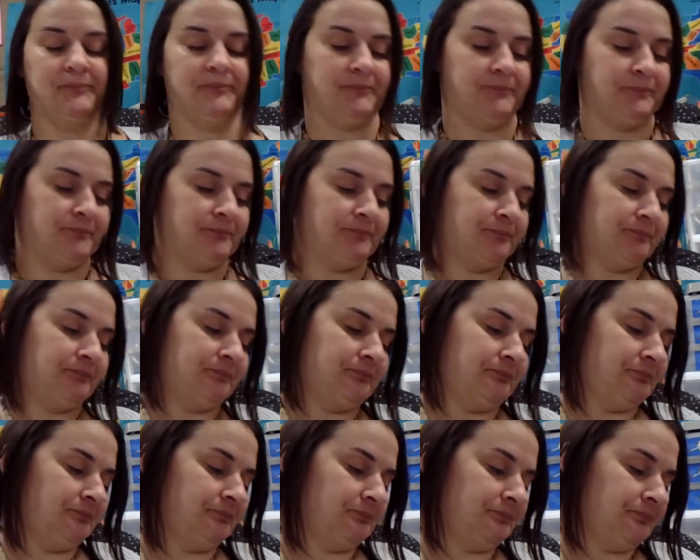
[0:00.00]

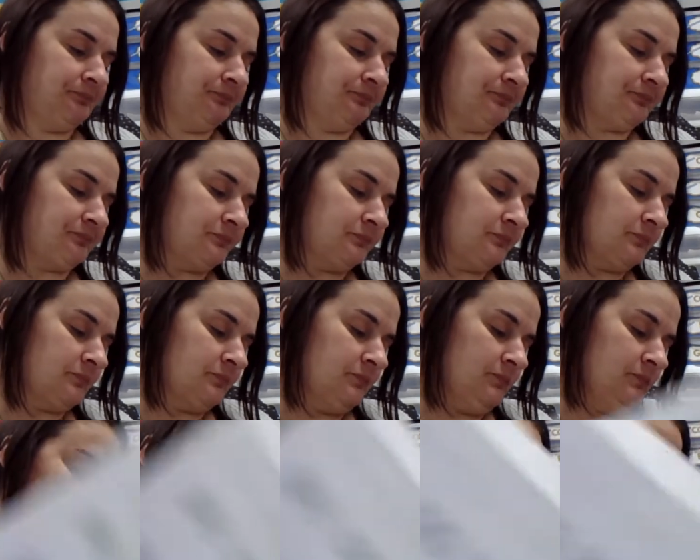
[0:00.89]

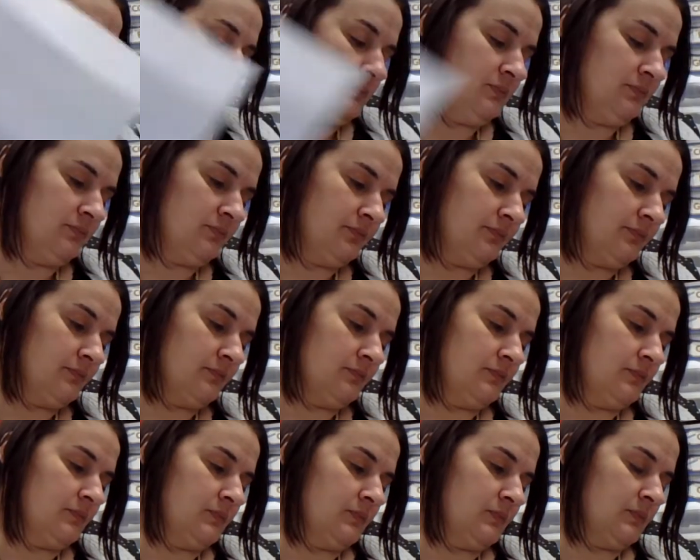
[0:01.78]

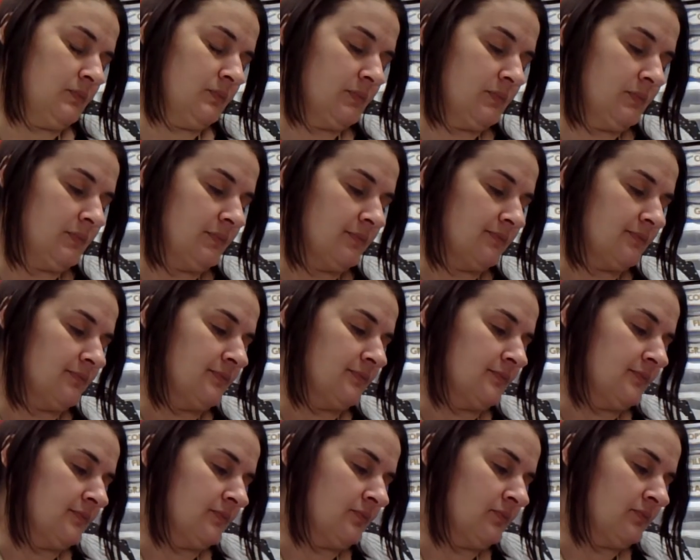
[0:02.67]

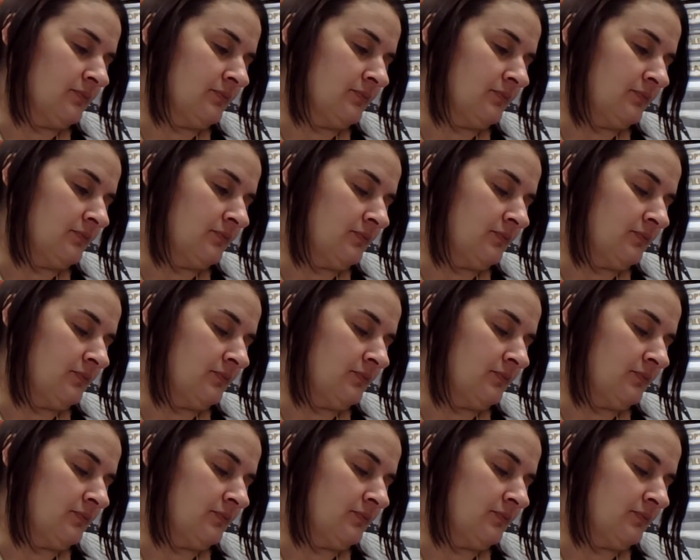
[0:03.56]
No one is speaking in this clip.